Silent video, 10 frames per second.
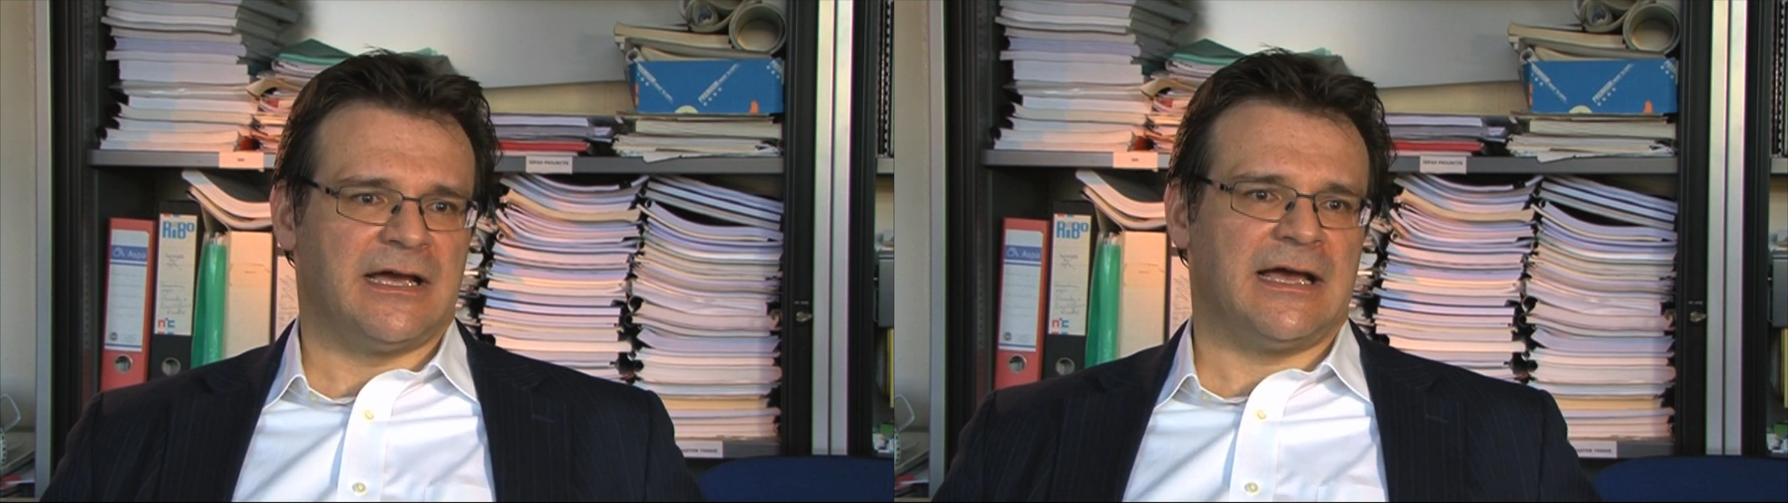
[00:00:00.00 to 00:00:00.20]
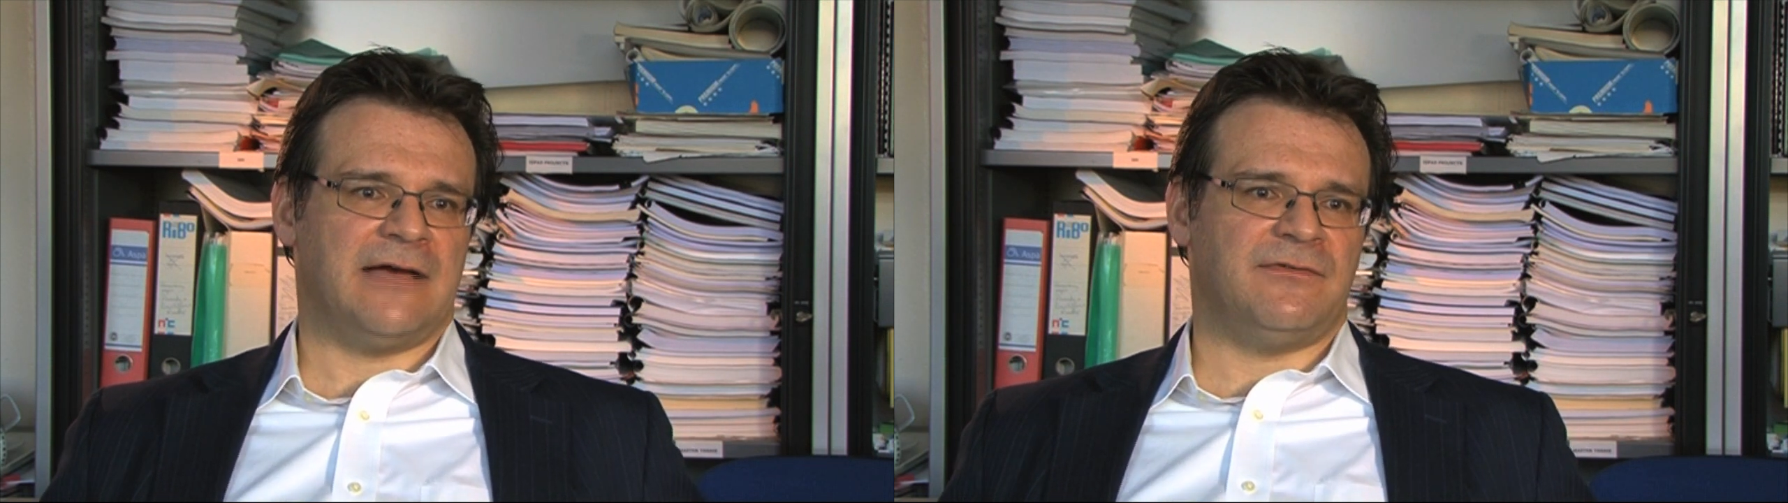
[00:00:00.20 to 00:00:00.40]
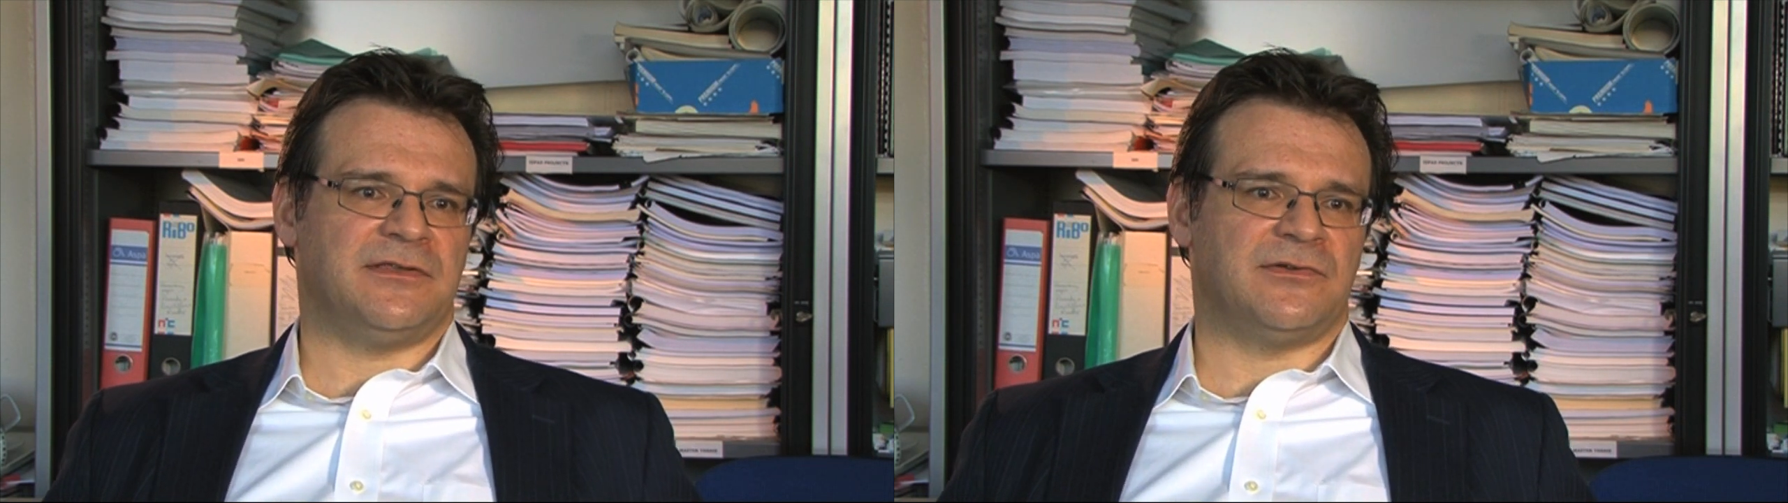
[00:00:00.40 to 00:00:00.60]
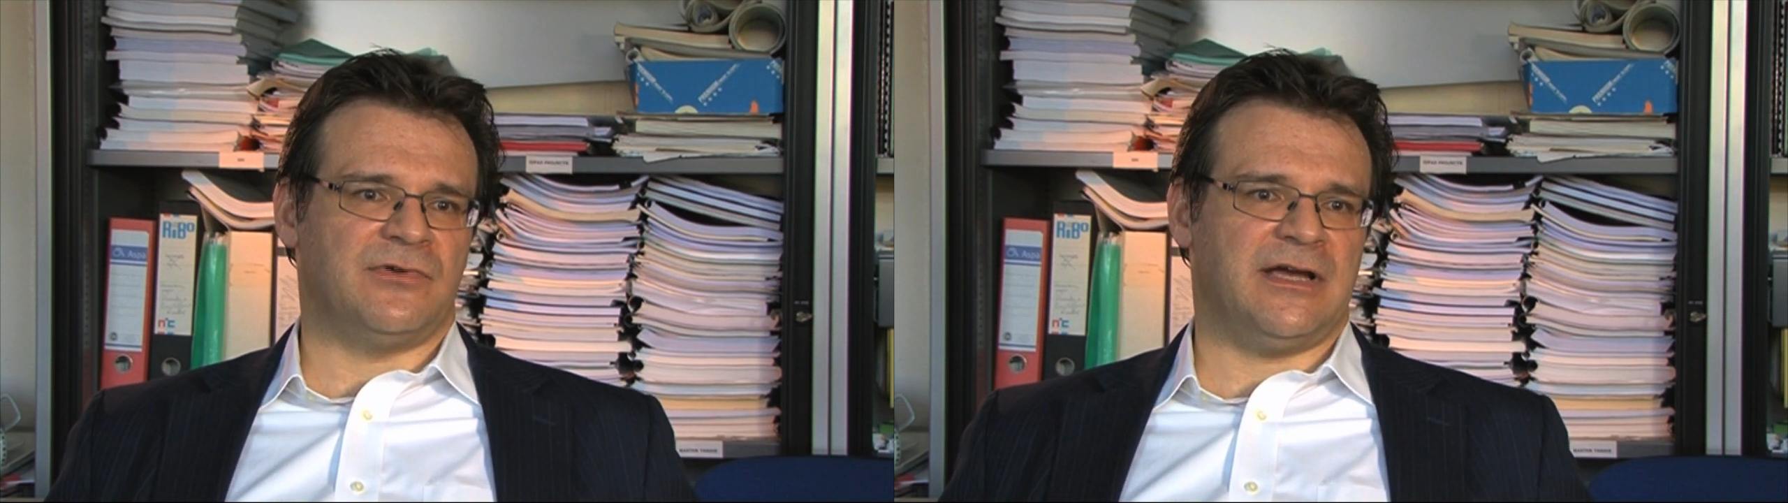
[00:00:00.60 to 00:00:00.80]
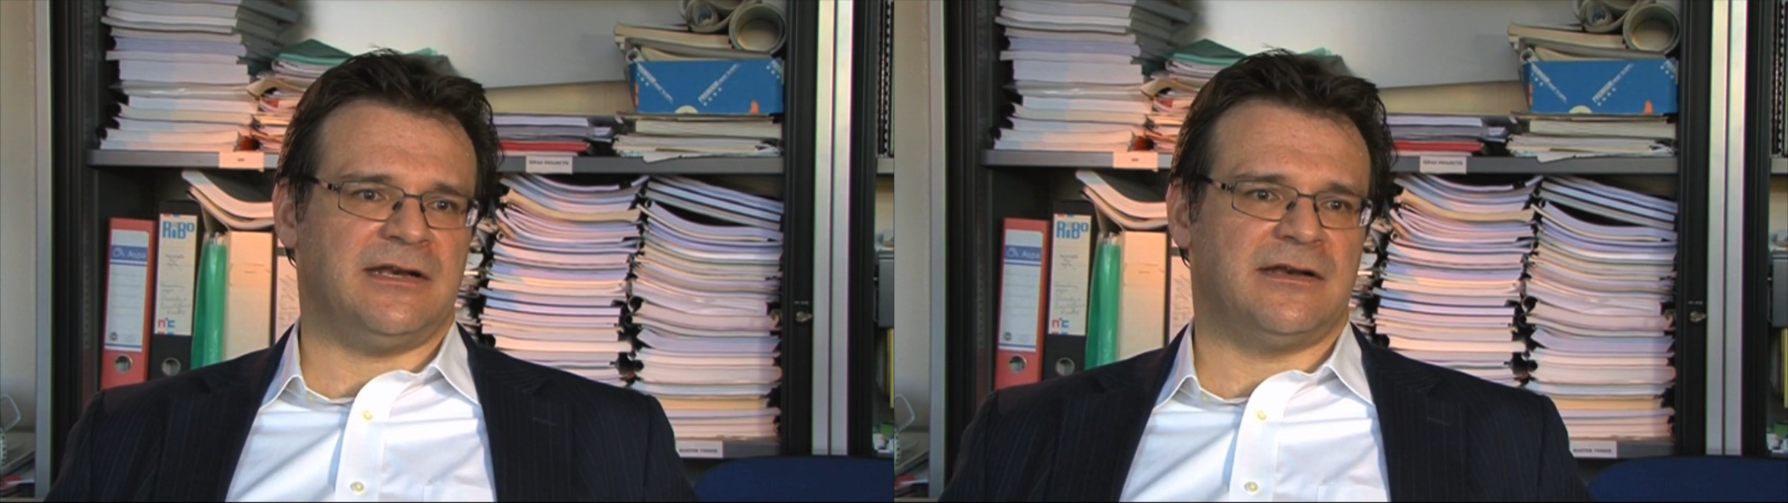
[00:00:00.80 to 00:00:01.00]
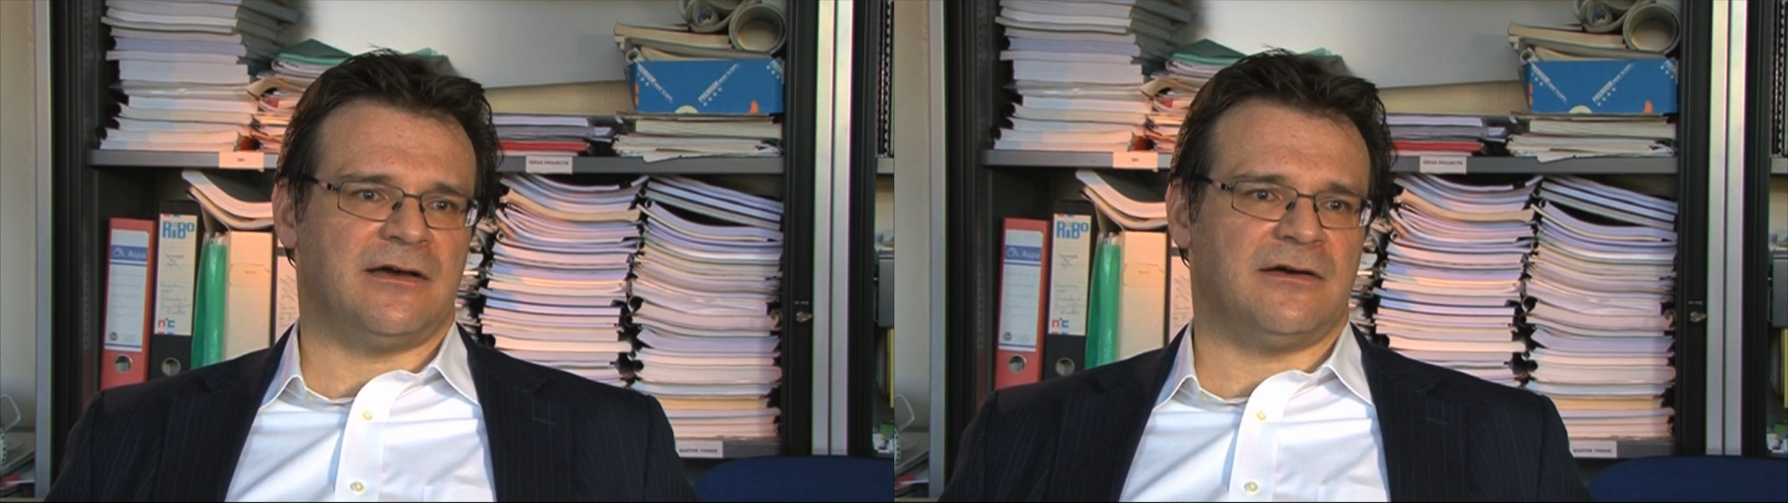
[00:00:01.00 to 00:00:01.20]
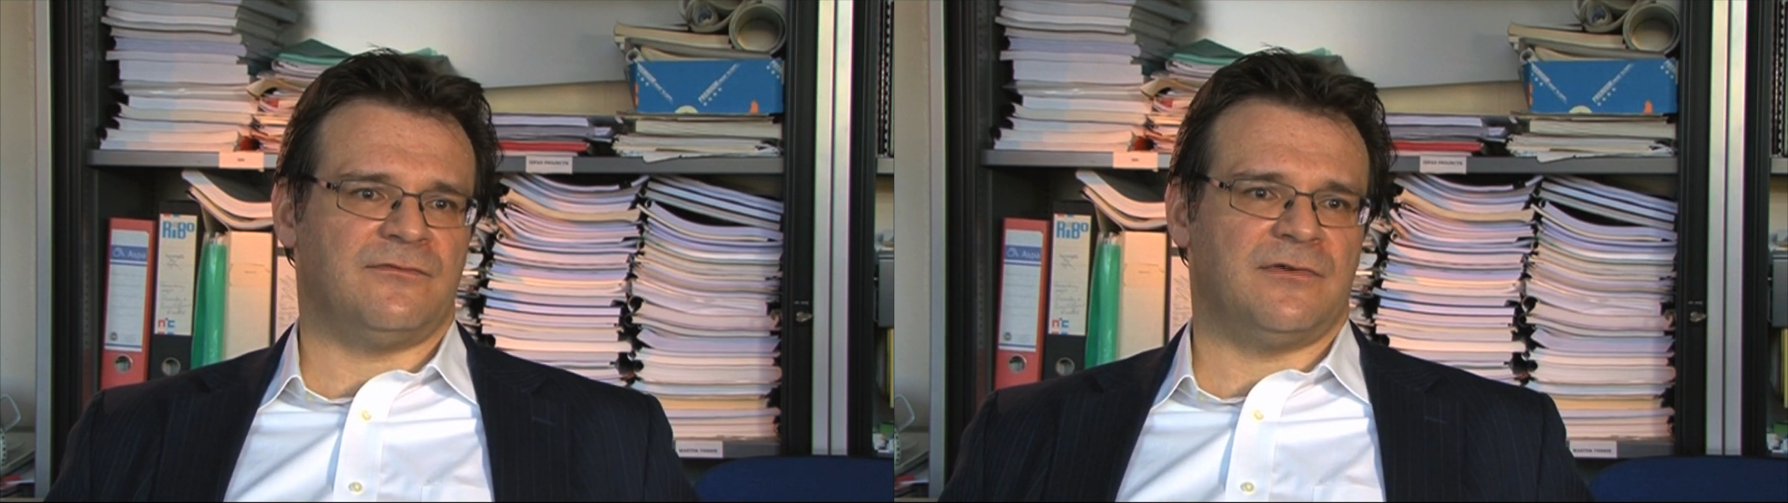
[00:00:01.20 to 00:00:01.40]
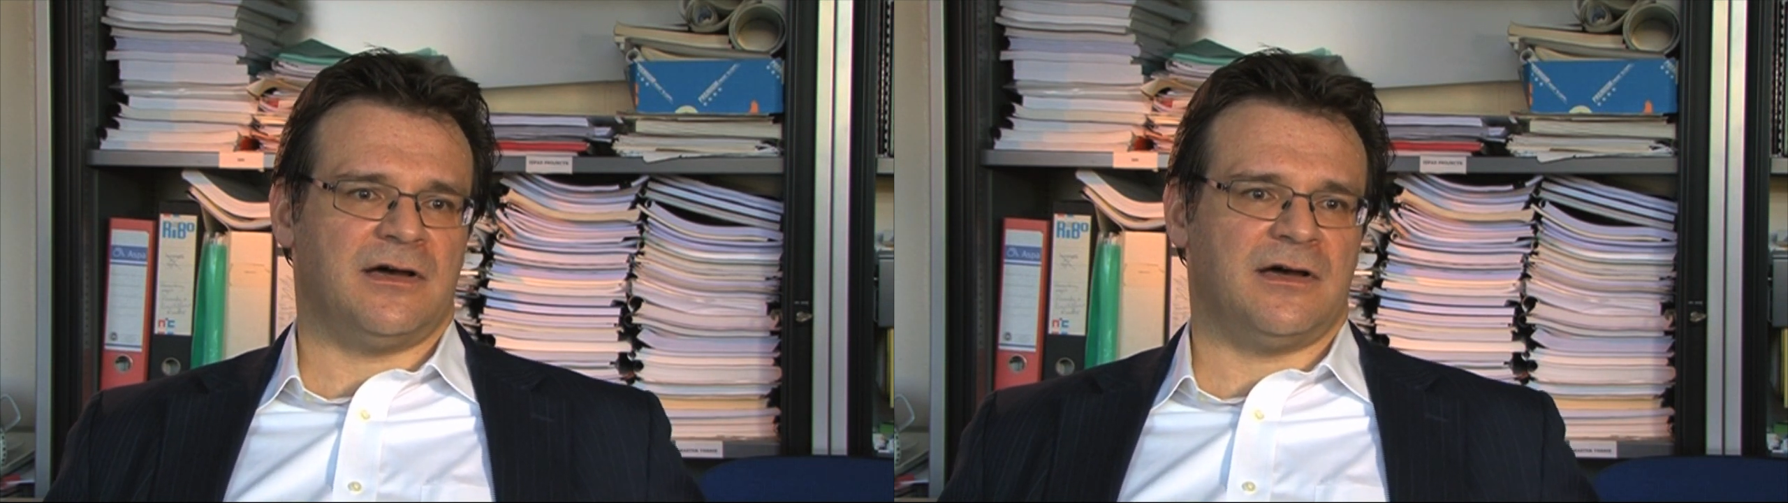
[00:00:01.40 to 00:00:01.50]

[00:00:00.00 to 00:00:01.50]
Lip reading: having the right of